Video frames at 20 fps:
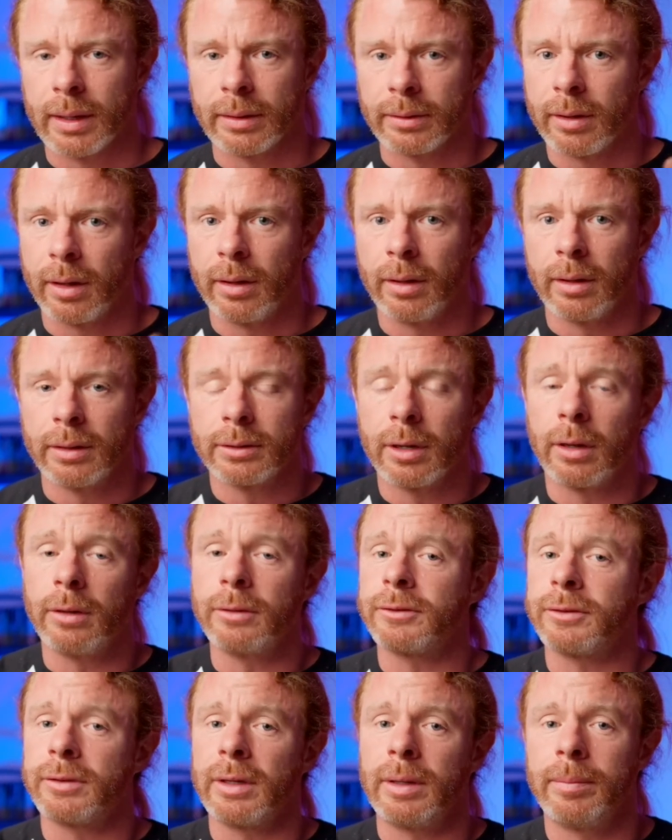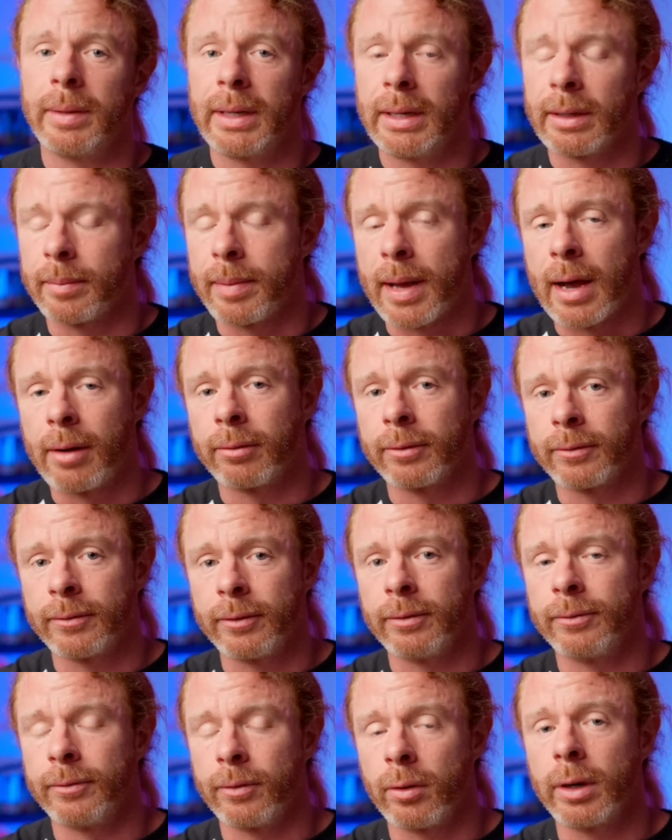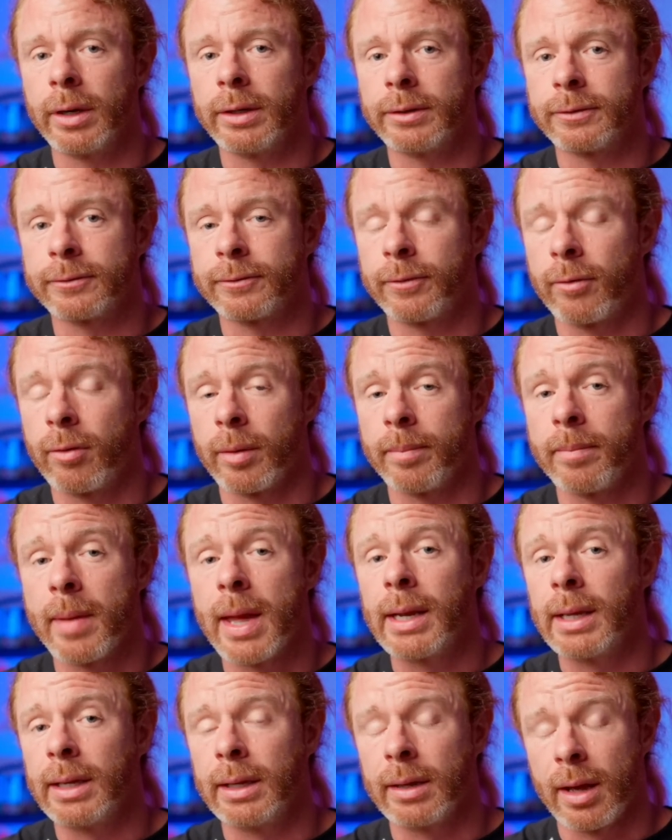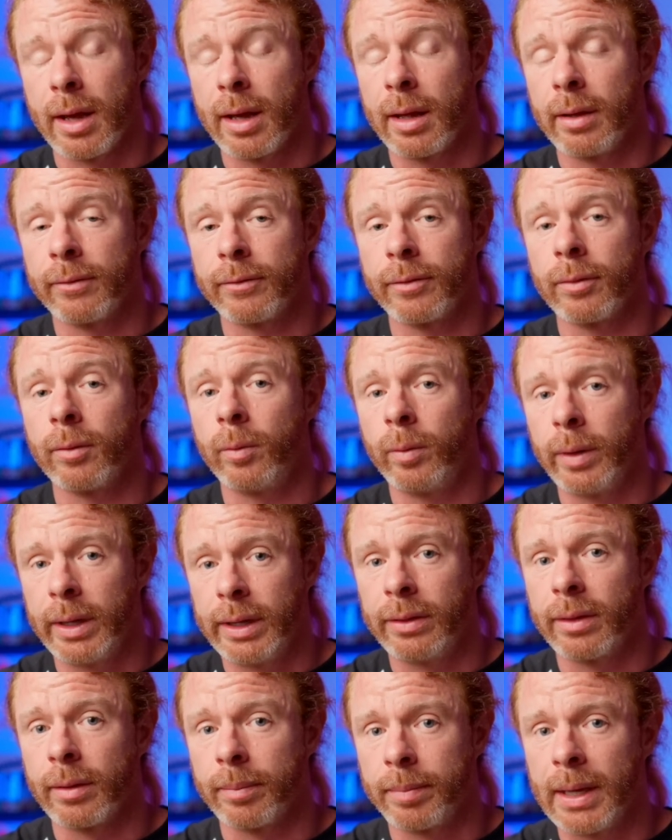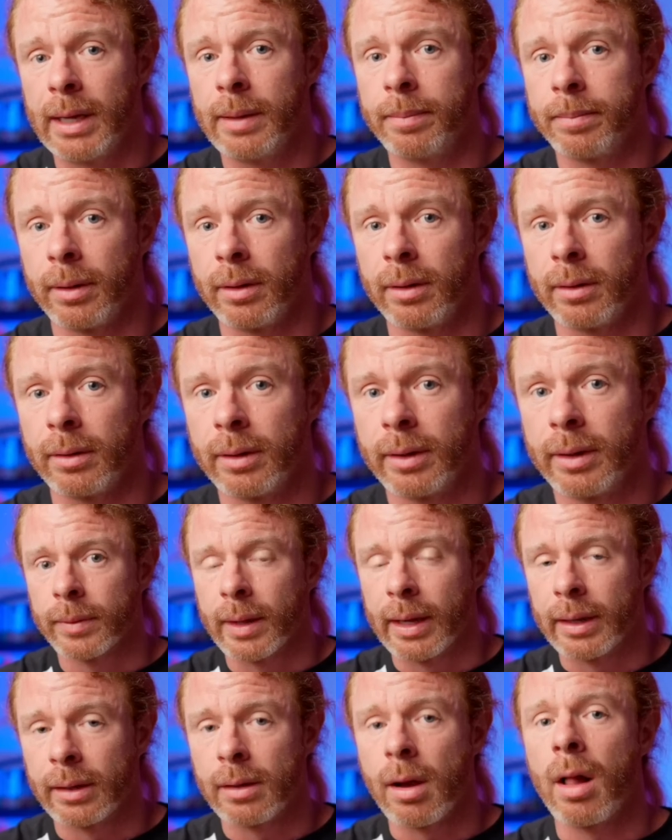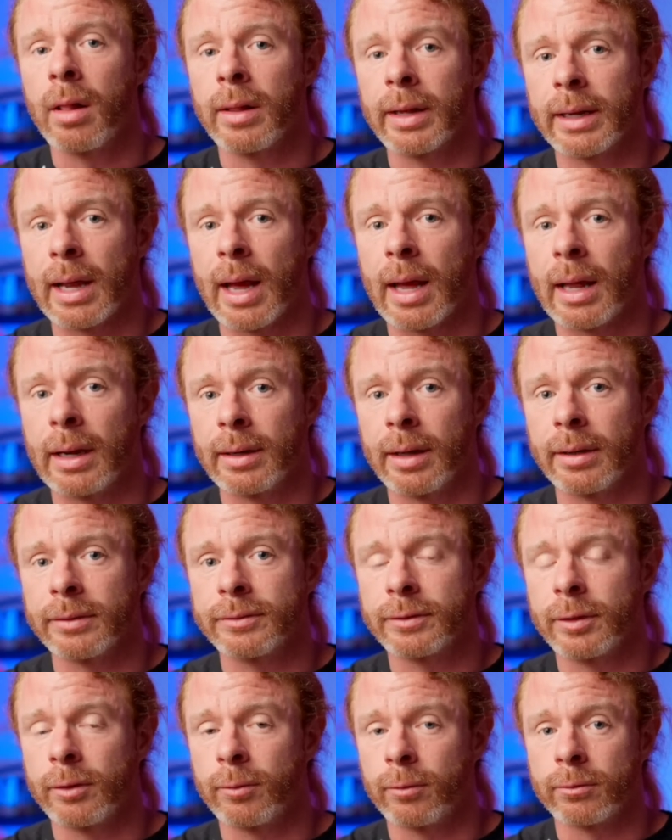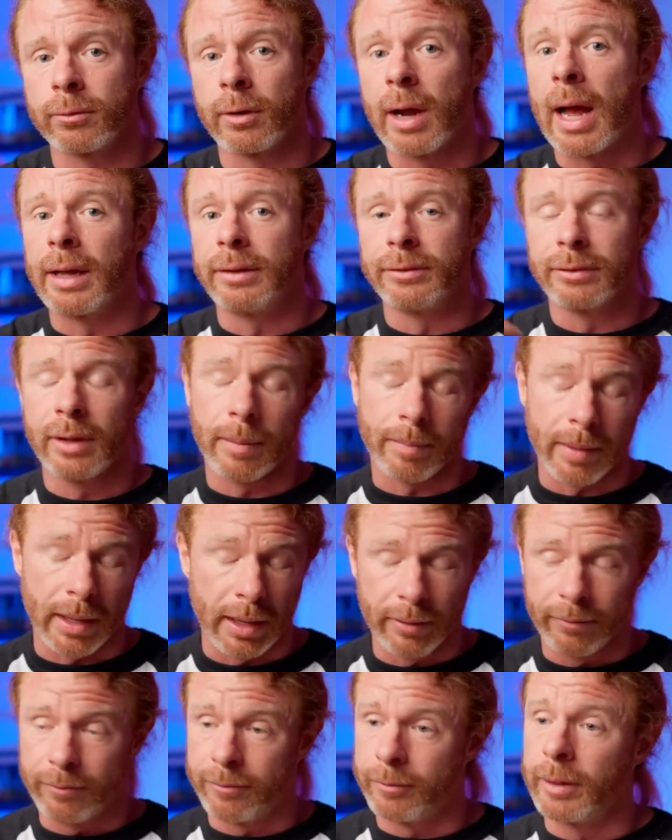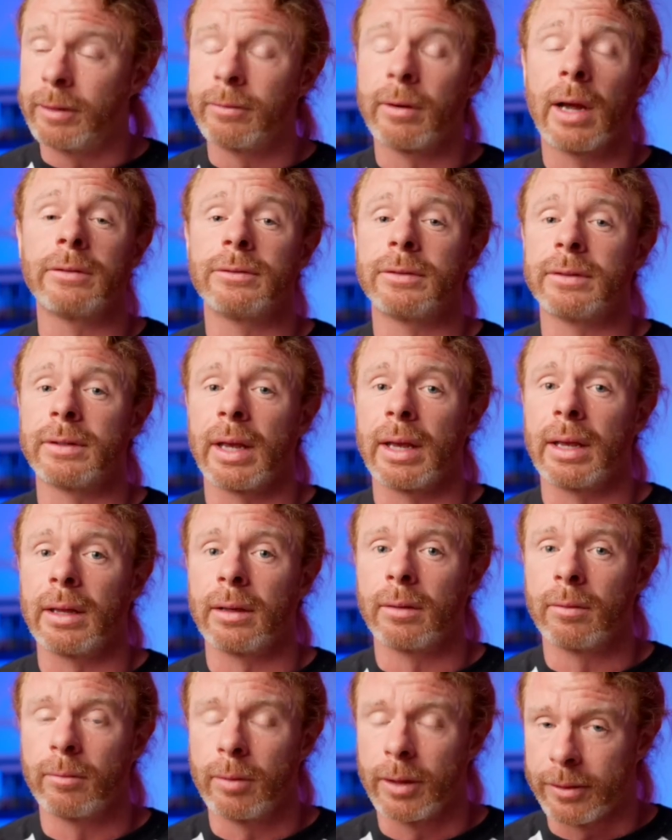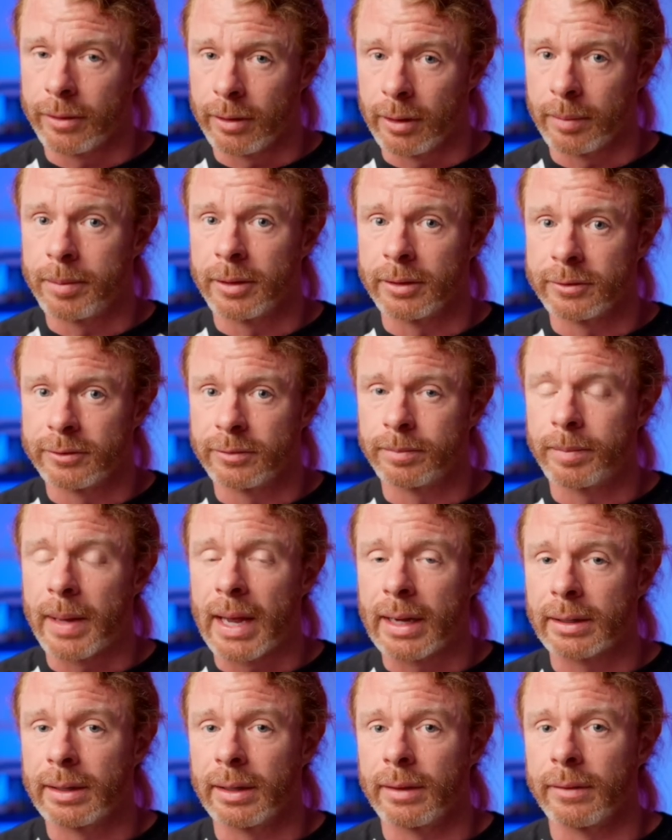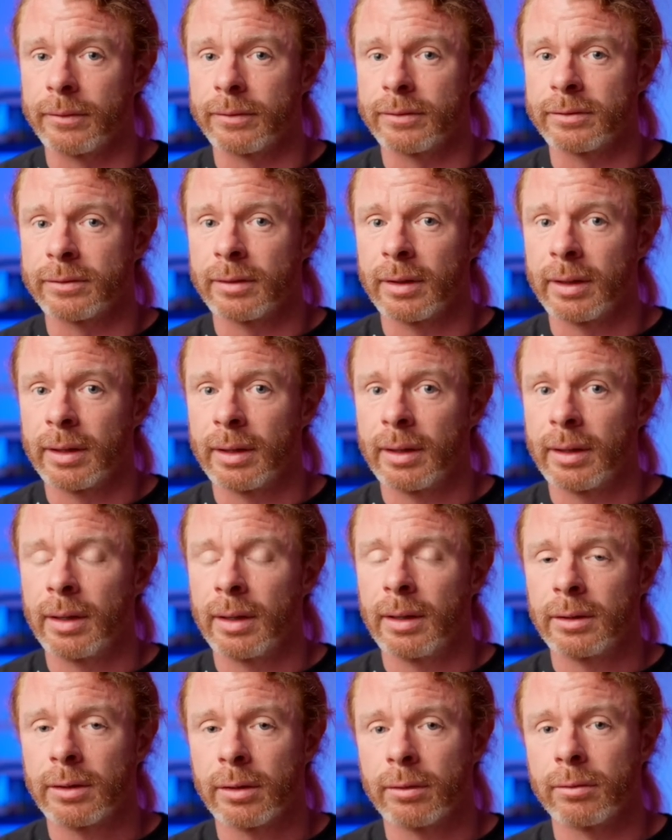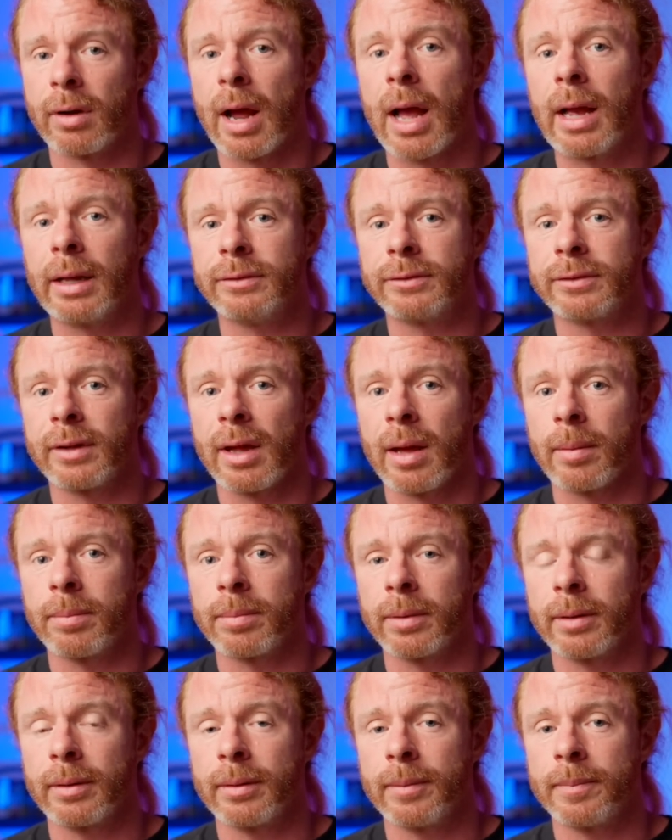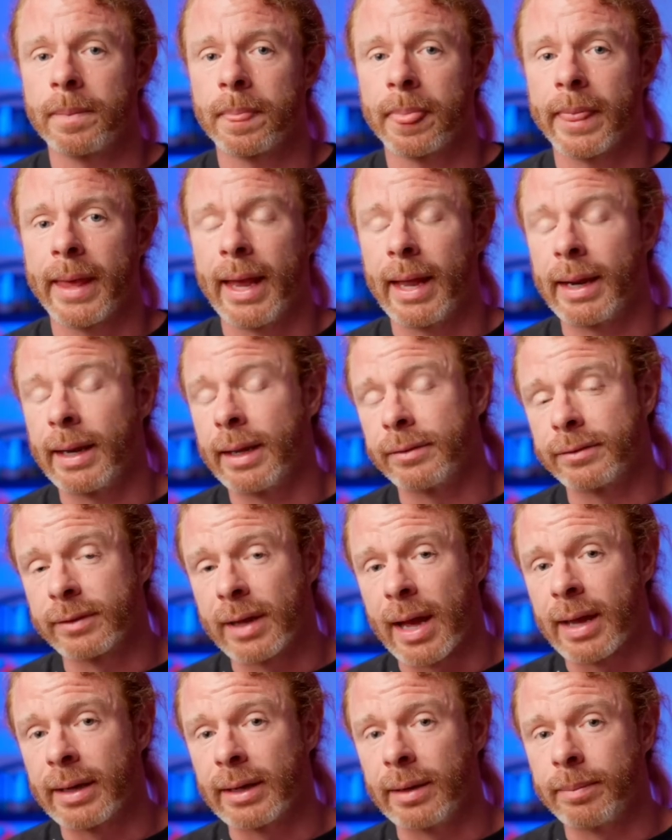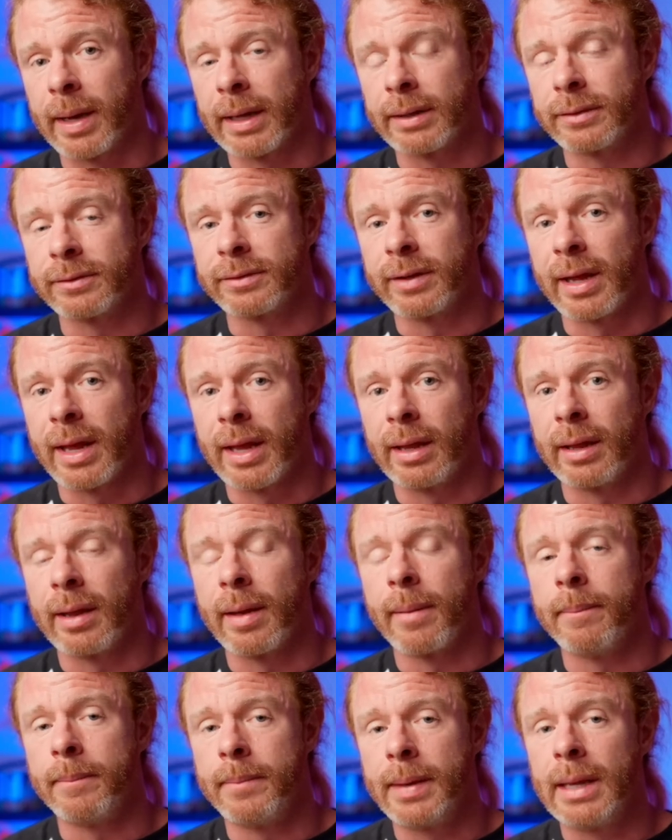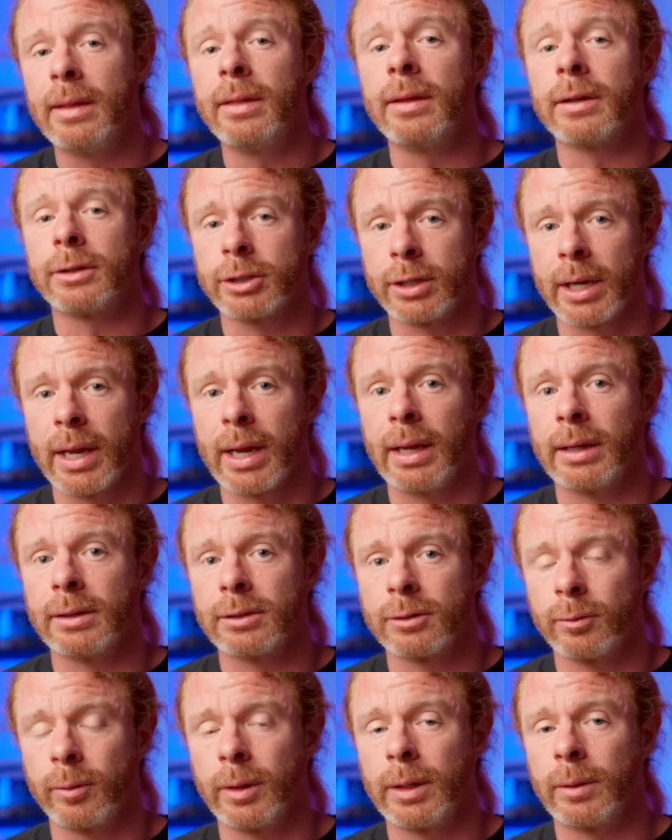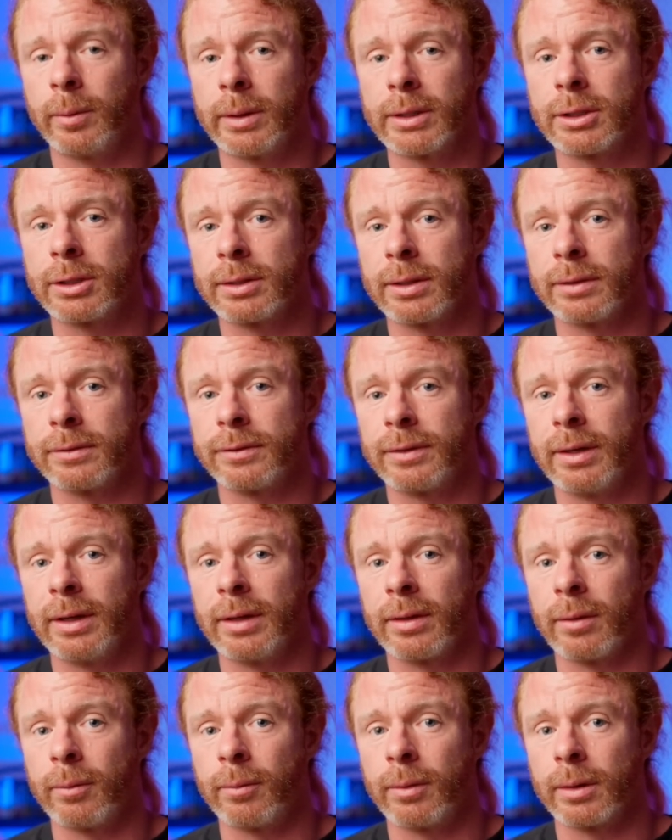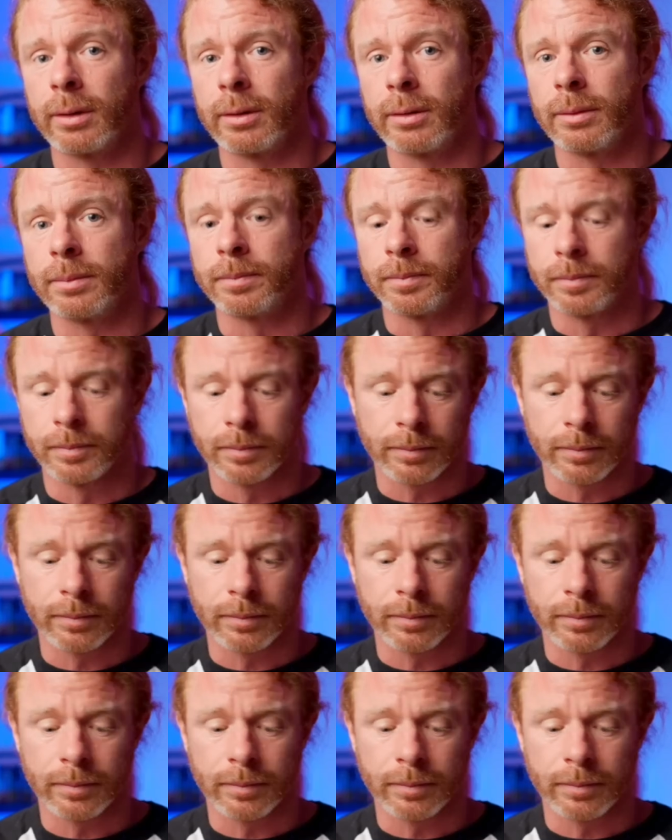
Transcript: And Tul Tulsi being a powerful voice for many of we, the people, and calling on us to rise up if we resonate with her perspectives, to rise up and, as Gandhi might say, be the change we wish to see in the world.